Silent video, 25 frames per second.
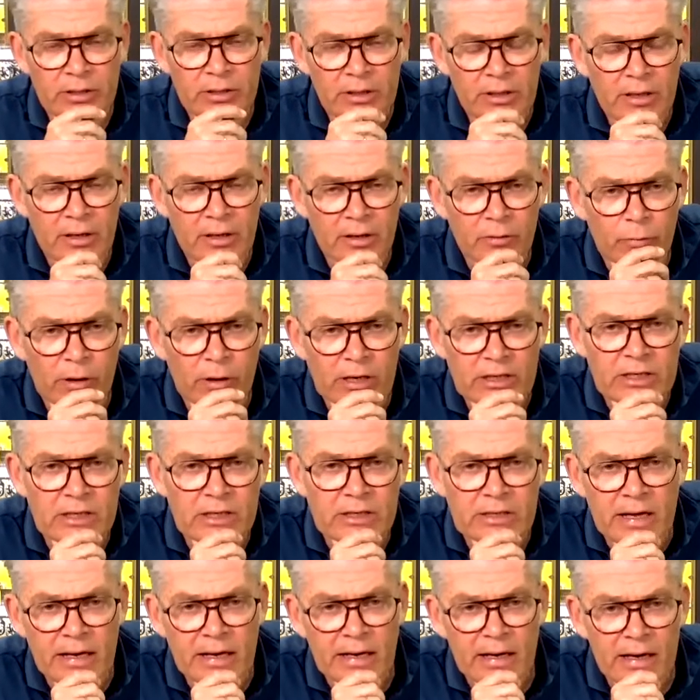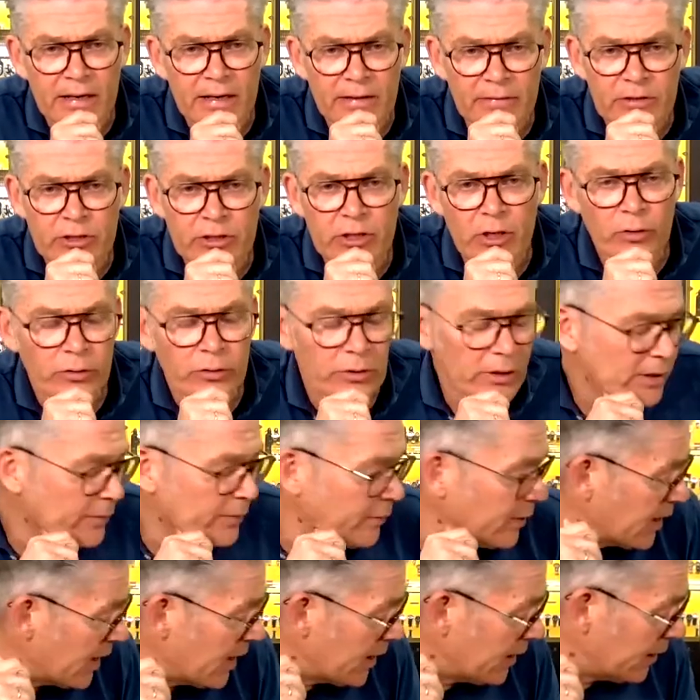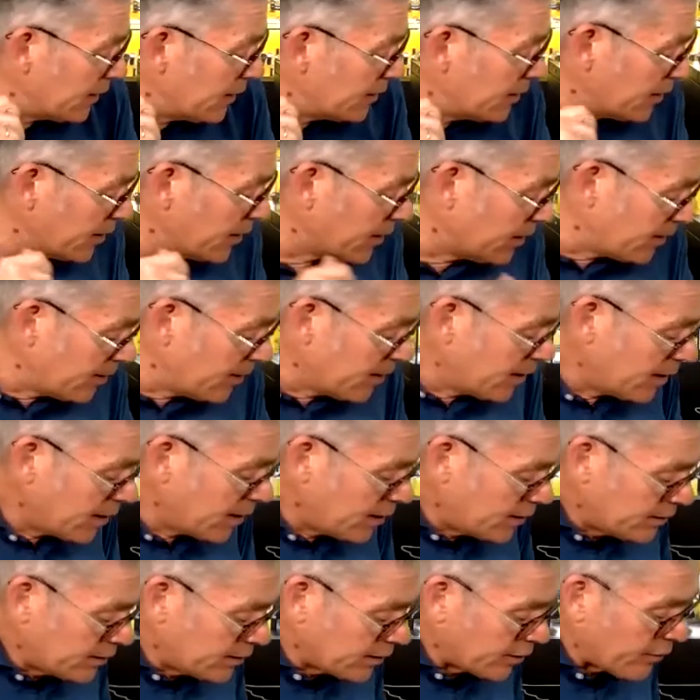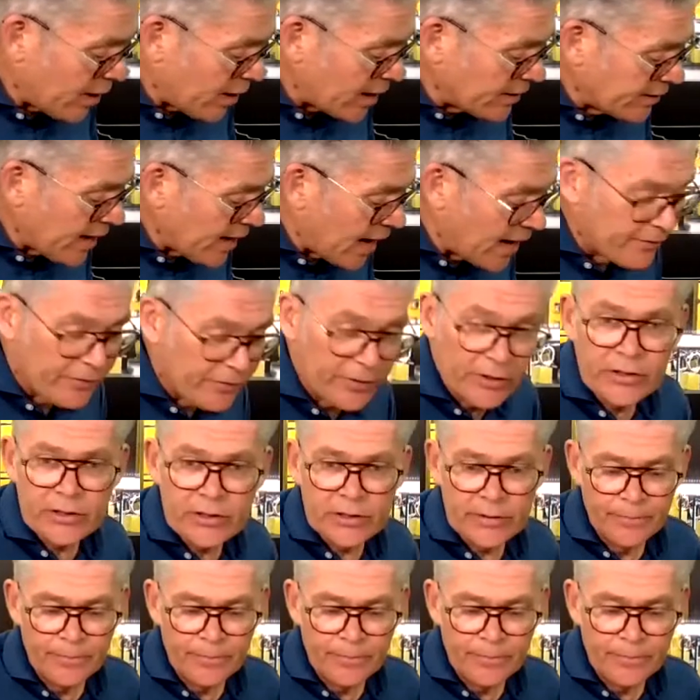watches that I showed in the beginning, the Grand Divers.